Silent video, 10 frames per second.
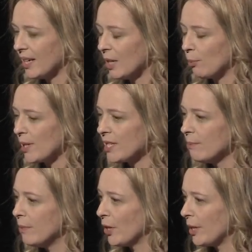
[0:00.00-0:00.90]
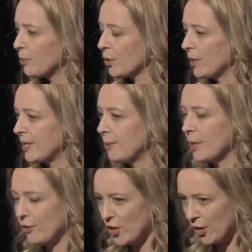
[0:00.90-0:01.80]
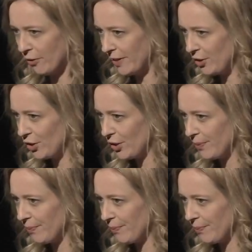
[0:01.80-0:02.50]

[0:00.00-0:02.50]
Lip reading: and Blessed Miriam Teresa Damjanovic,